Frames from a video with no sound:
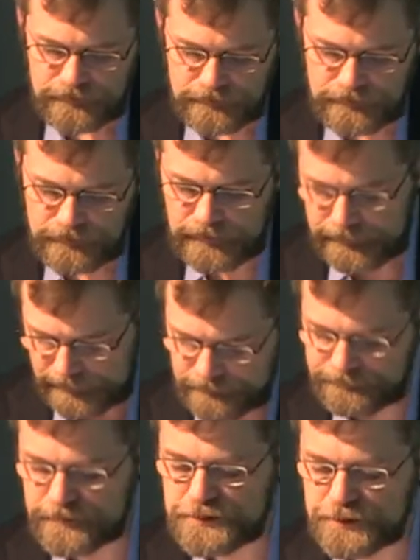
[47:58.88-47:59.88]

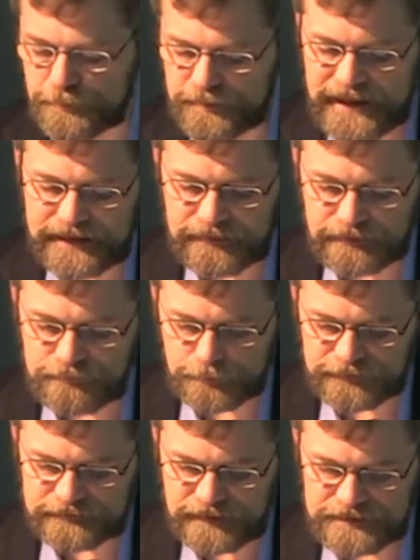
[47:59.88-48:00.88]
and future planning is
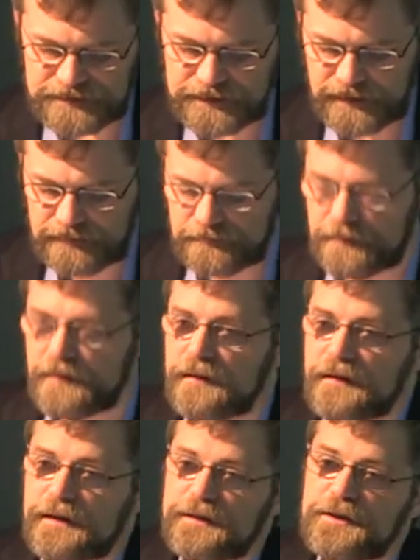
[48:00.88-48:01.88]
one such case.
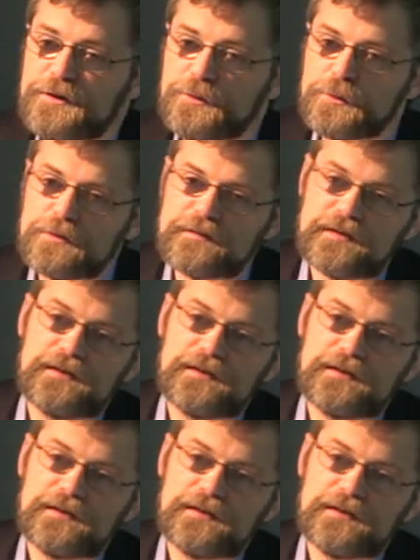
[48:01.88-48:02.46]
The tools